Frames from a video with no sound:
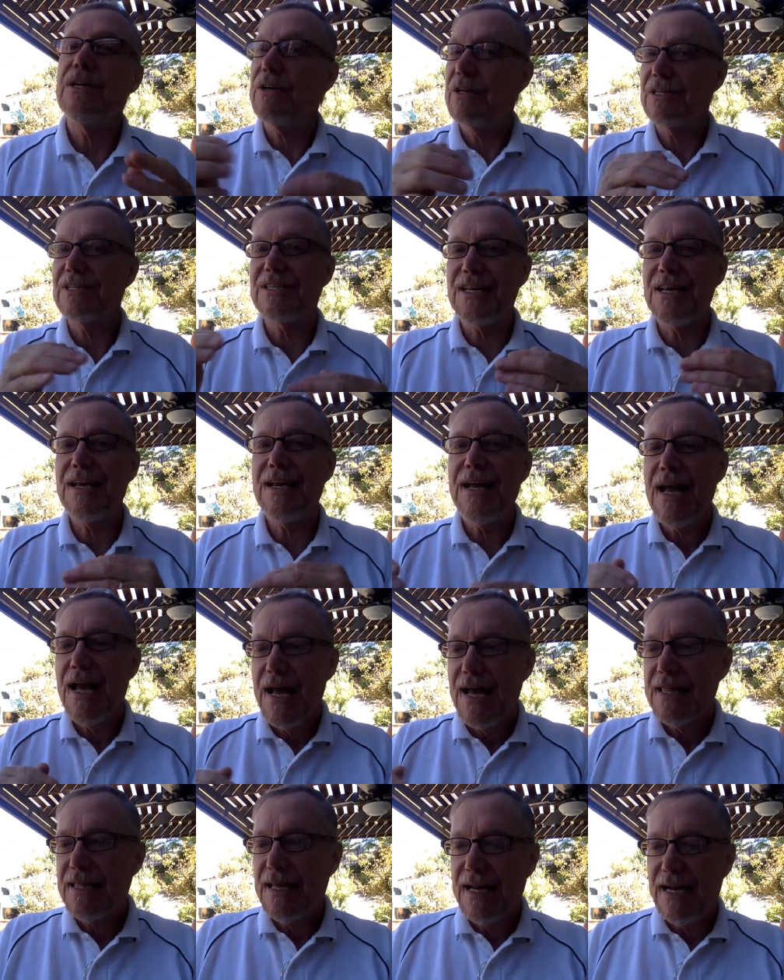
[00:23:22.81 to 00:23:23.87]
But you can see
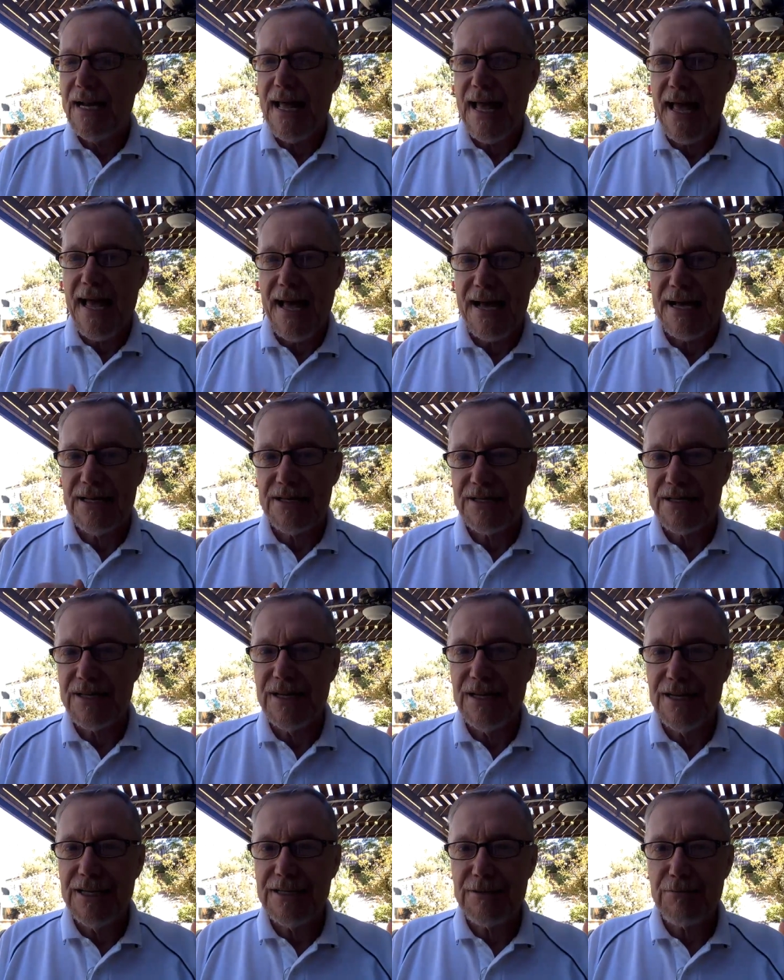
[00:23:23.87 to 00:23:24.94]
that it has
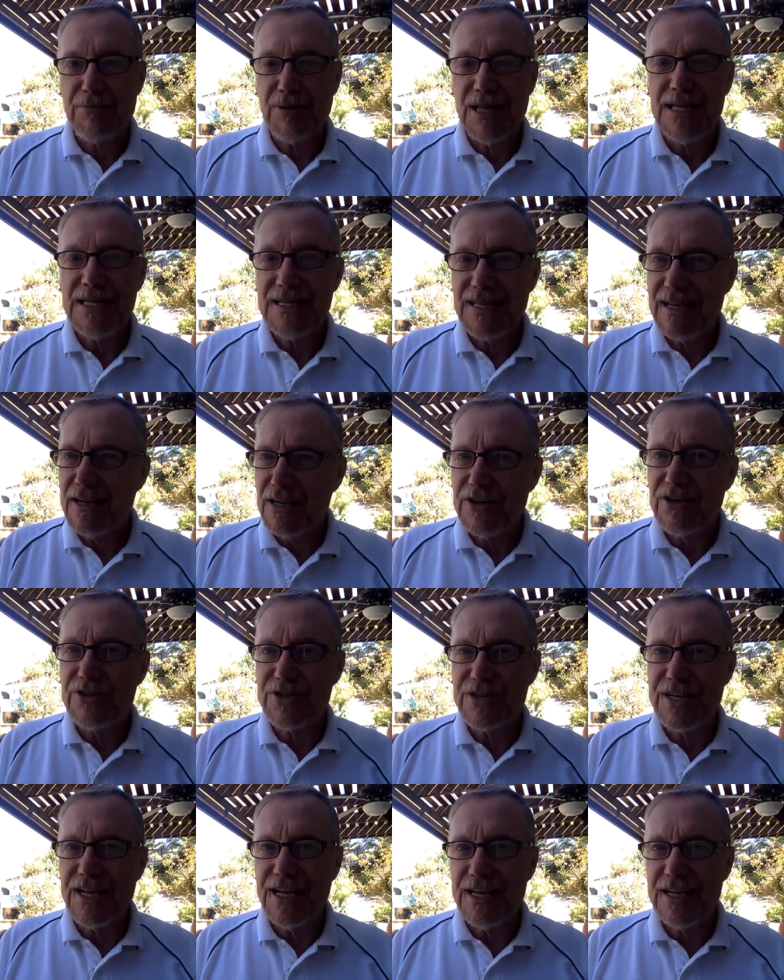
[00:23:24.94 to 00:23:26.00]
its place in
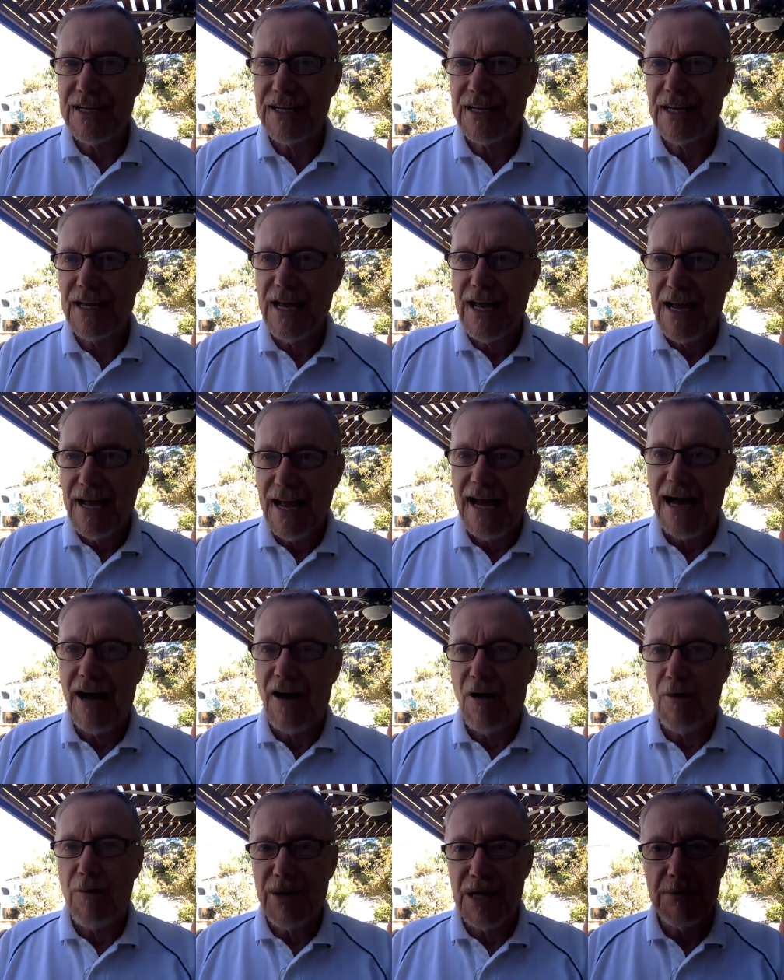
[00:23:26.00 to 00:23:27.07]
understanding
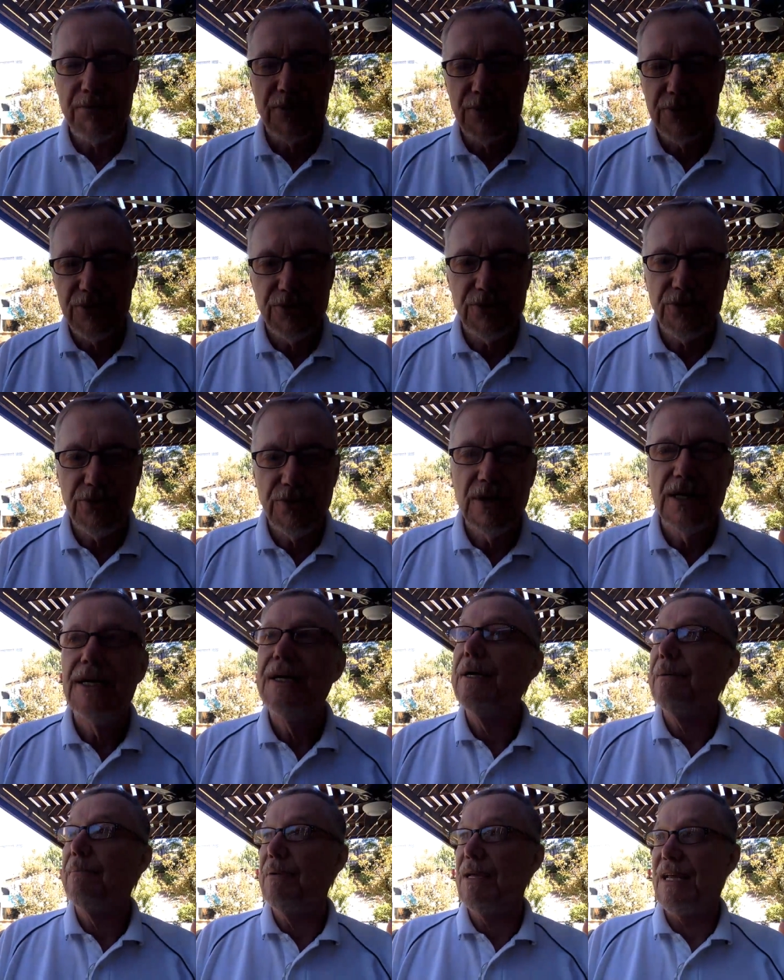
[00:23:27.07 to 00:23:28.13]
how people do
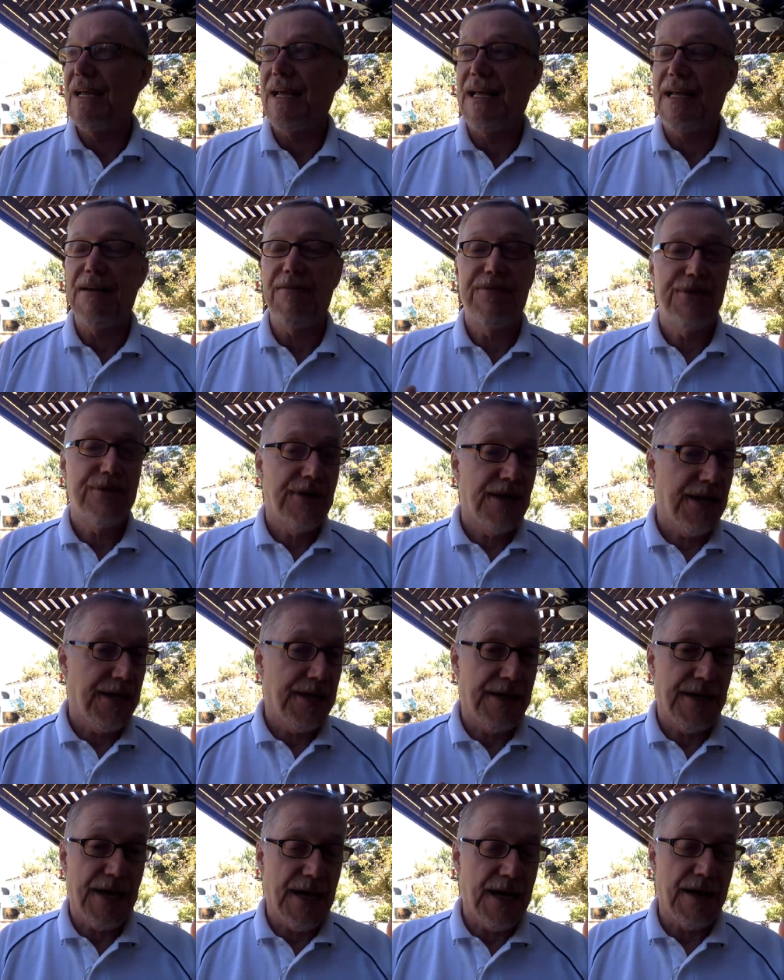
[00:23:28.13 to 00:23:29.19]
behavior
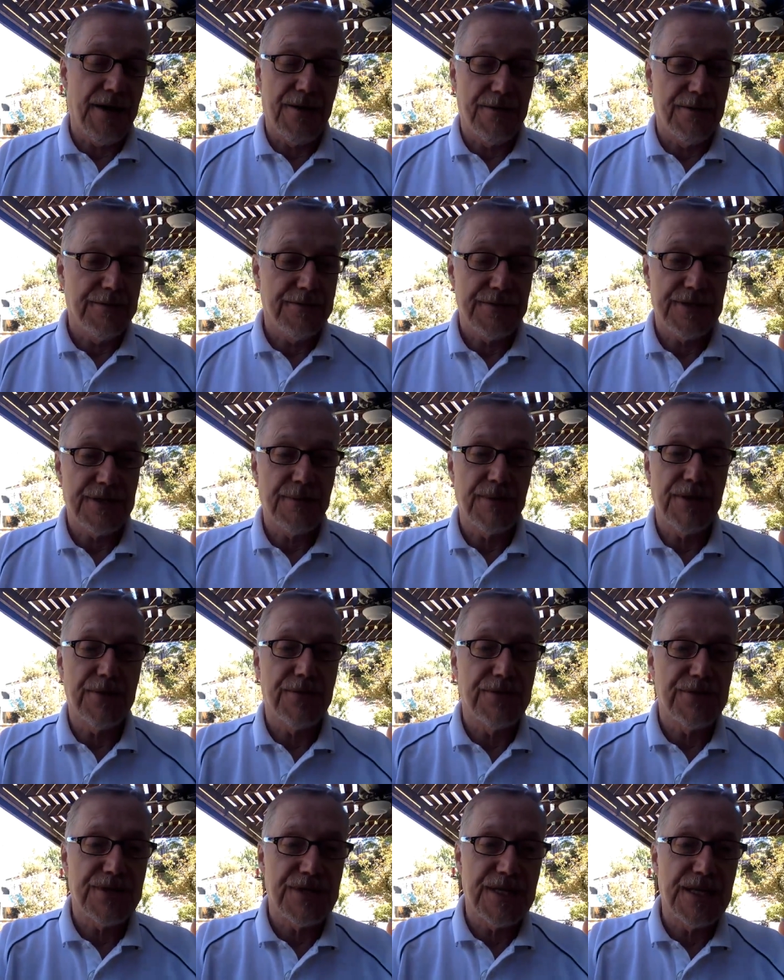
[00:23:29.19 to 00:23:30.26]
and how some of
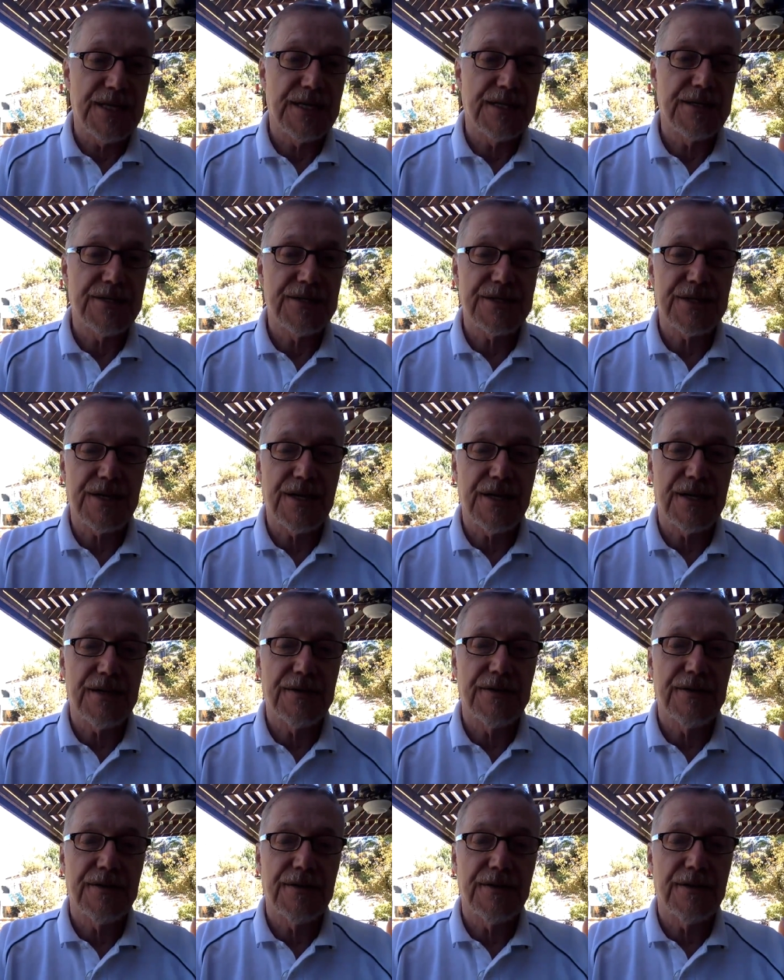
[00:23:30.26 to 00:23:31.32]
those things
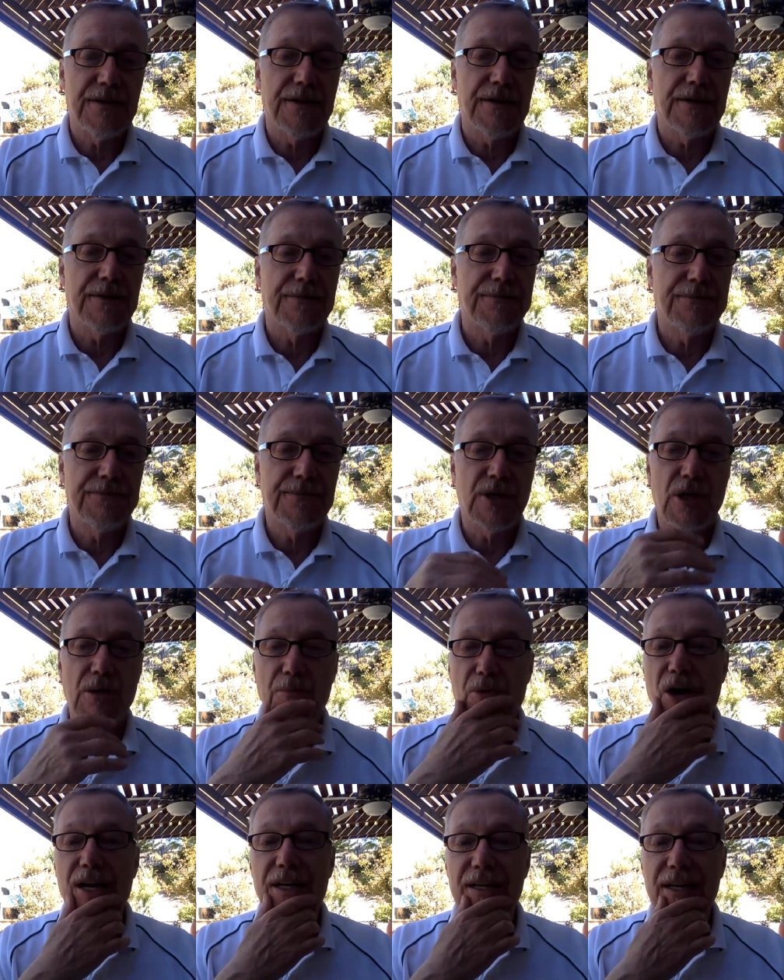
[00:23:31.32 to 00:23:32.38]
uh, are, are
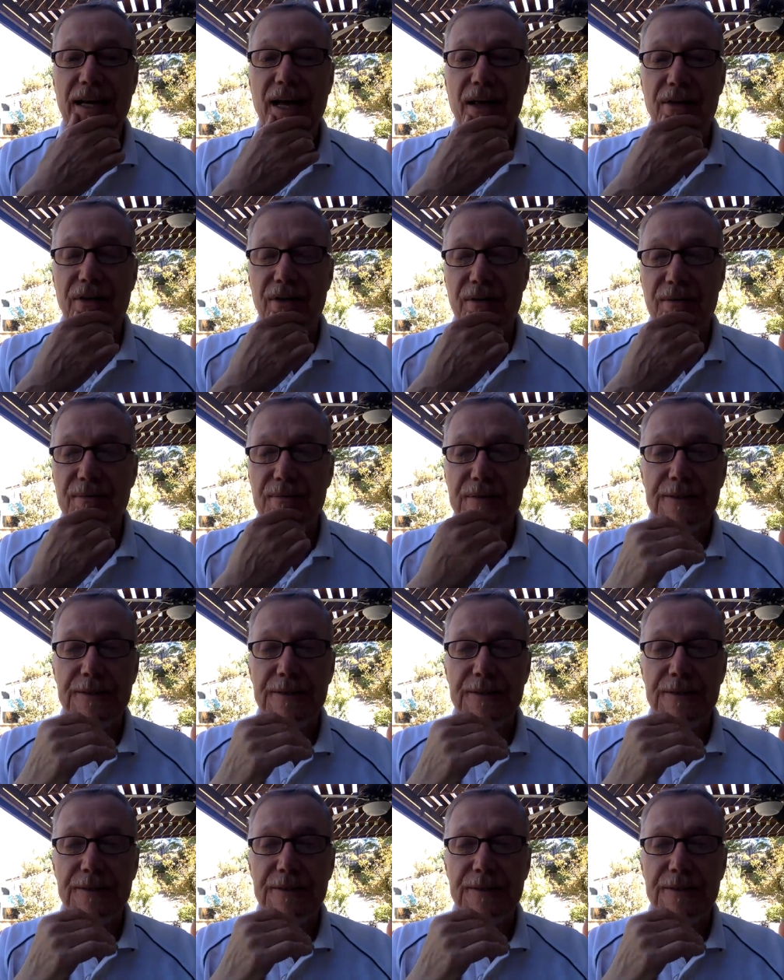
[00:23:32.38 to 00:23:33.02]
brought together.